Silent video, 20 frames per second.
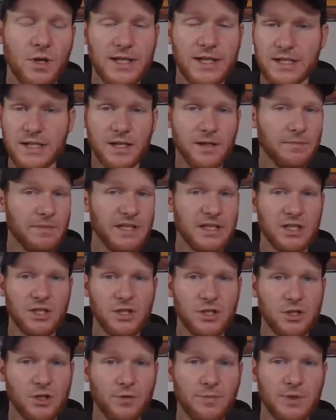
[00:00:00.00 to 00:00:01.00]
And it's going to be
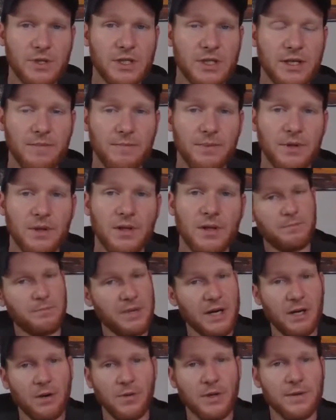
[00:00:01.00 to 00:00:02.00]
super simple.
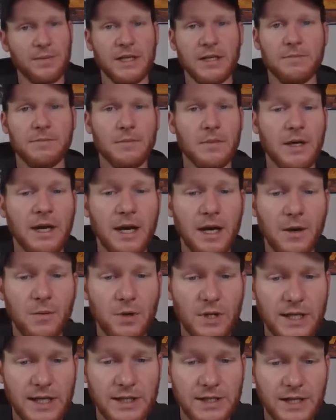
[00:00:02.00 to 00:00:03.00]
Bear with me.
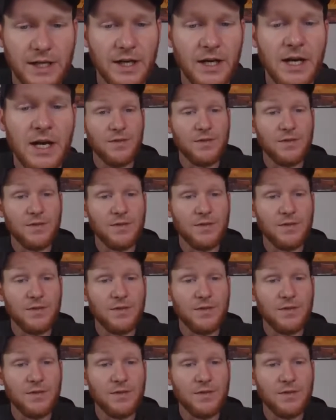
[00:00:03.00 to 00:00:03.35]
We'll get there.